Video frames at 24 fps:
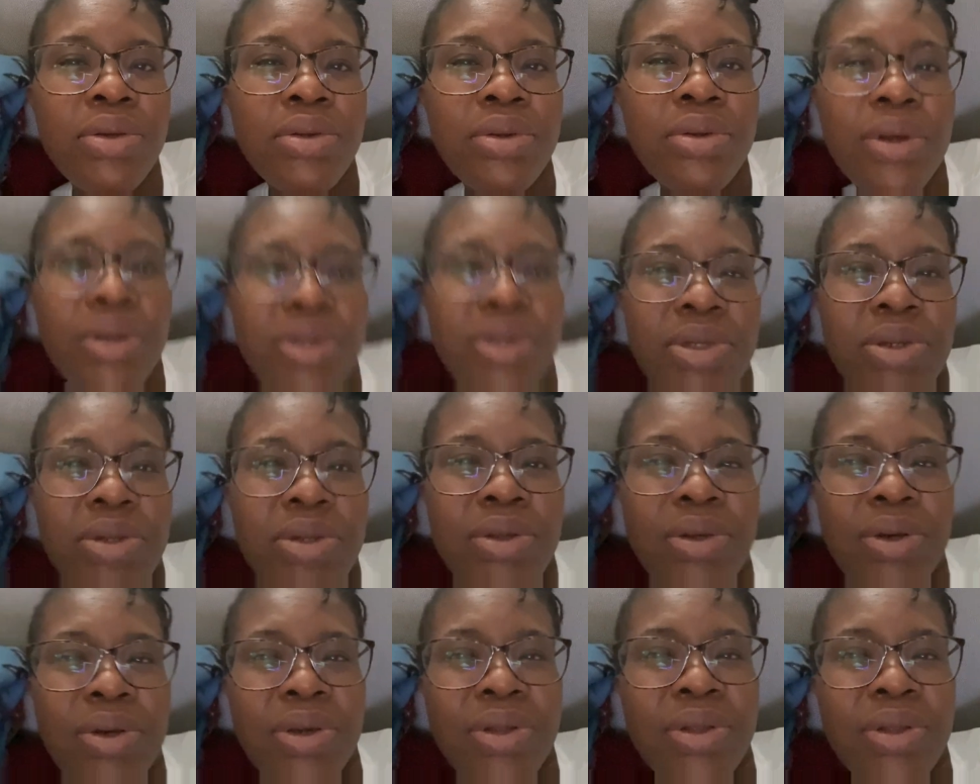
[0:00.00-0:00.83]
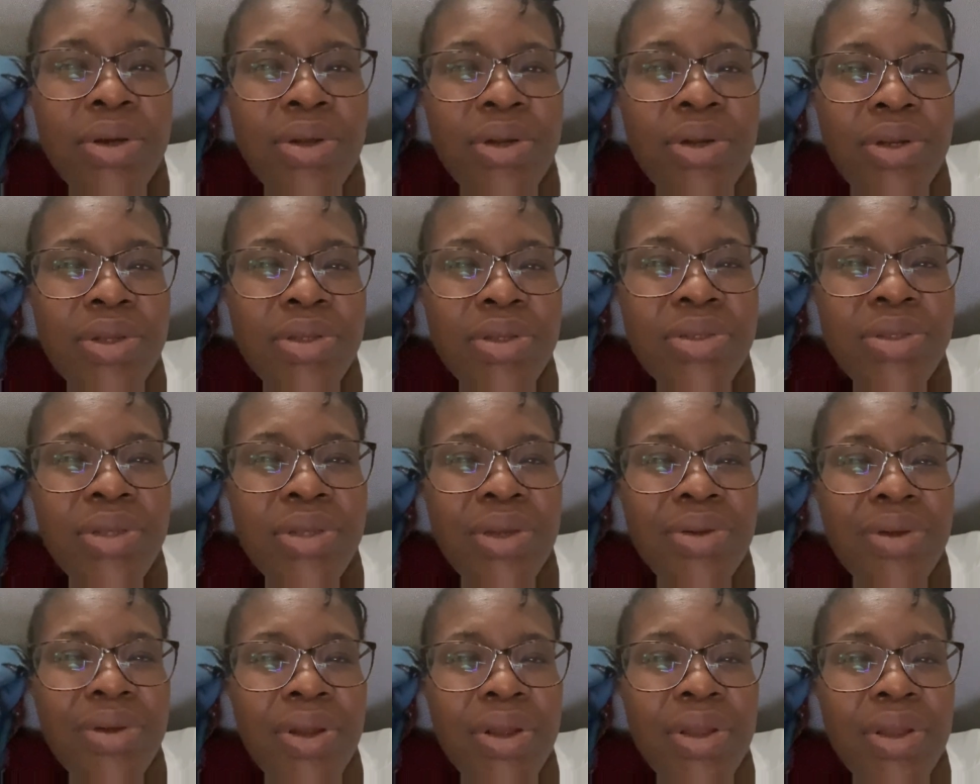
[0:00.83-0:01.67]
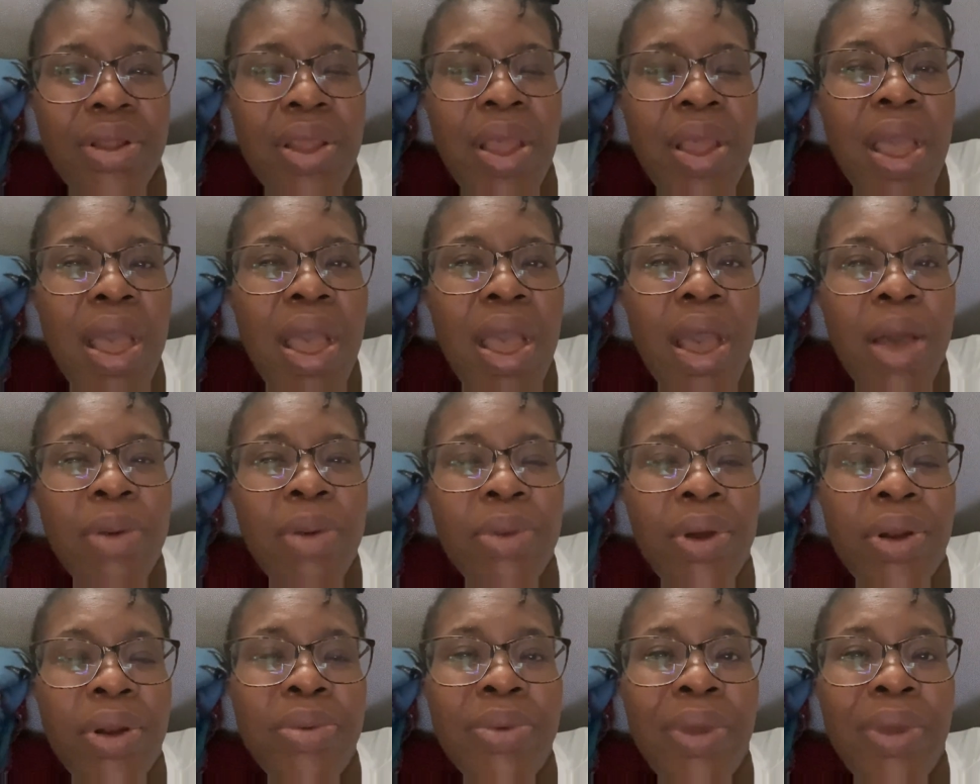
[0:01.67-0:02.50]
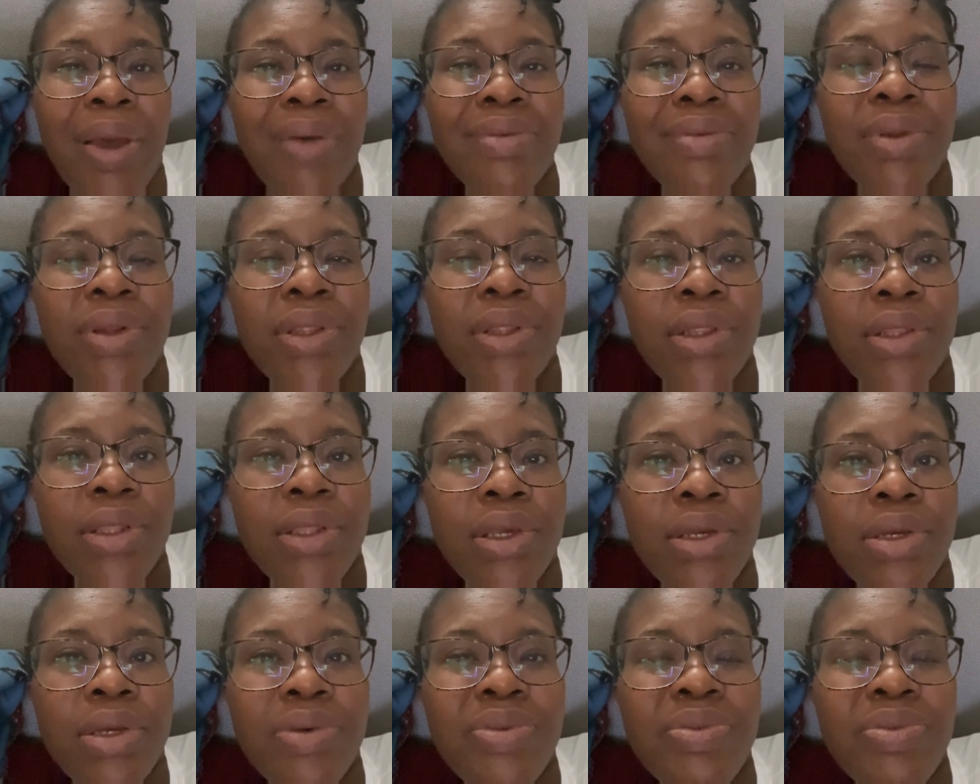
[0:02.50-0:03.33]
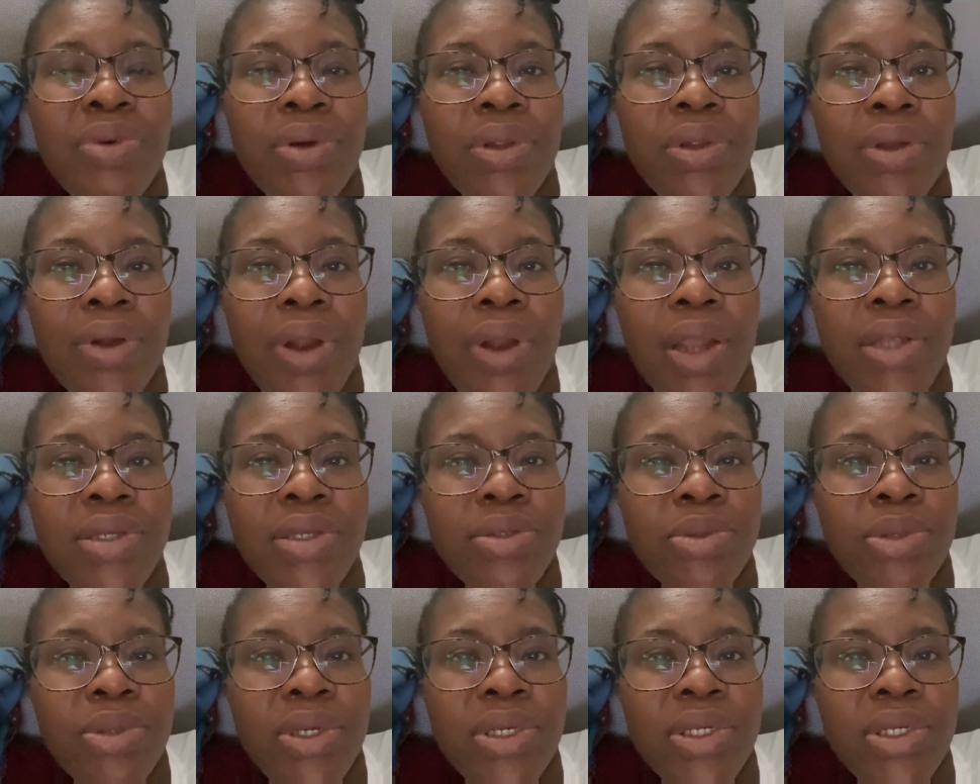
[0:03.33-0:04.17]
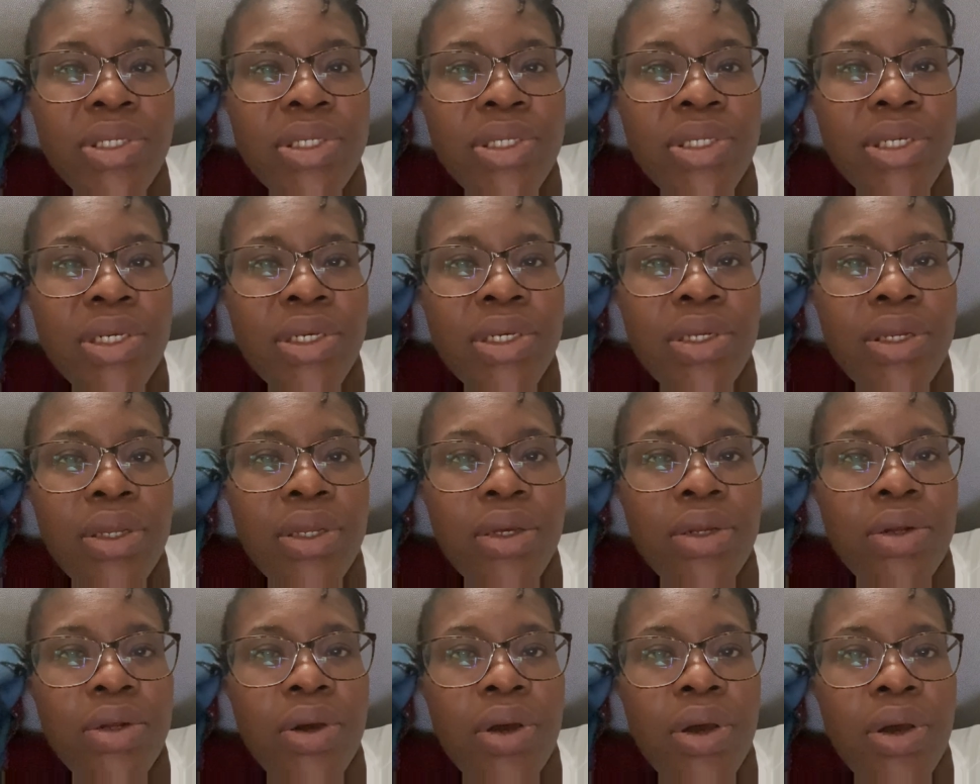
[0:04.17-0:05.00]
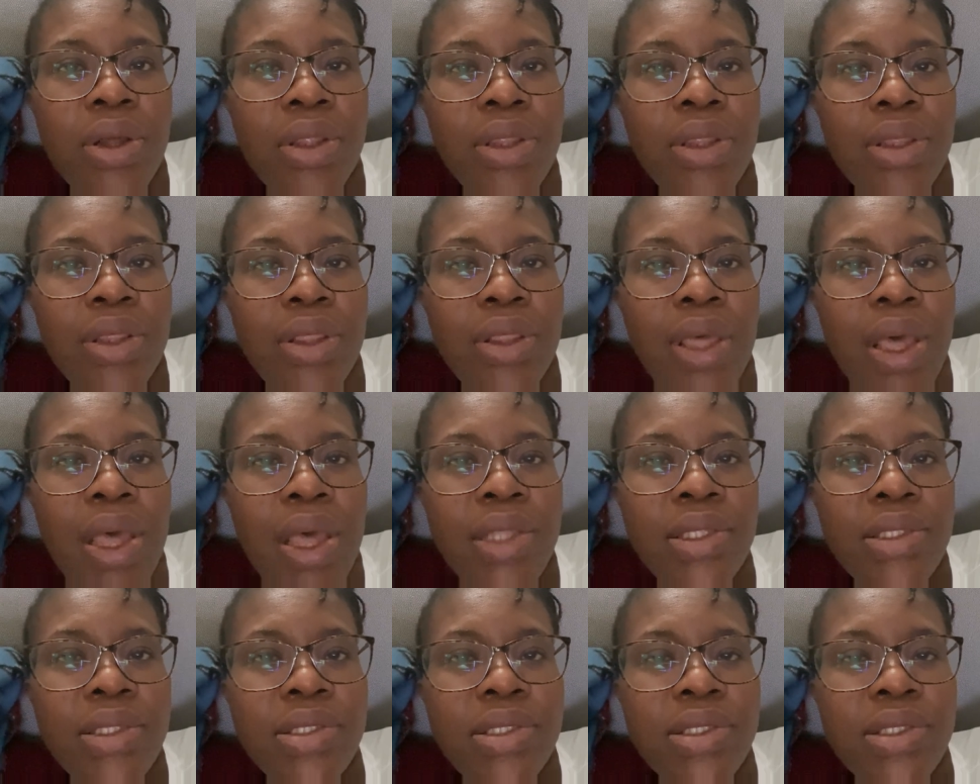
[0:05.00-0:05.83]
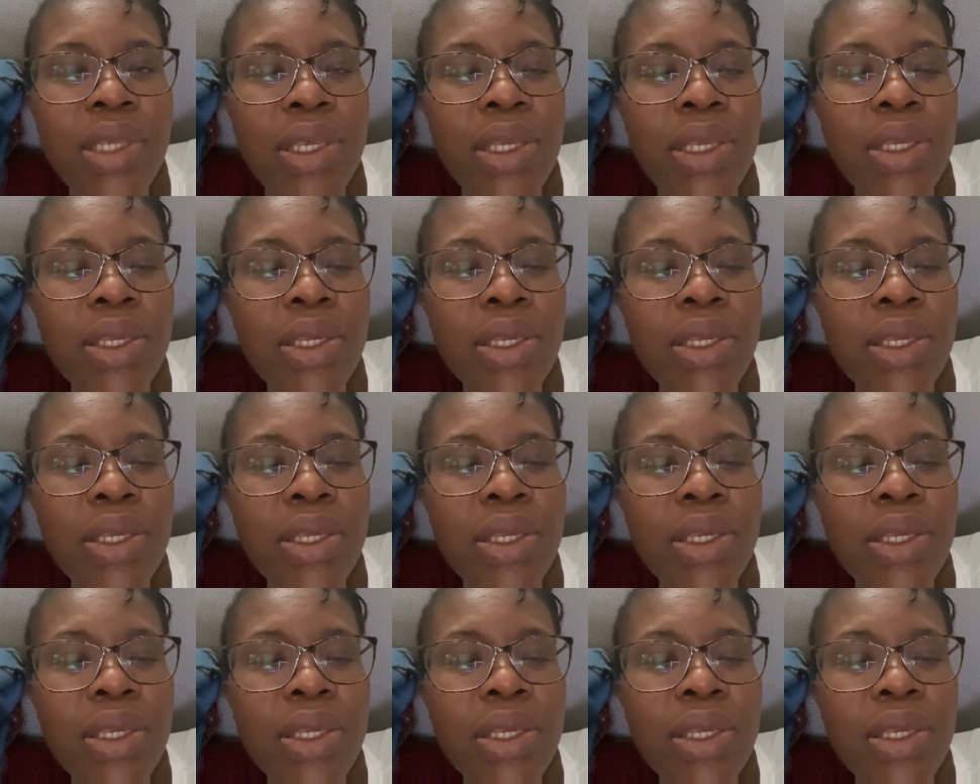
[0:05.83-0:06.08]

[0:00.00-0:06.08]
I should look on this side, right? I'm gonna be having the link for the graduation and all of that,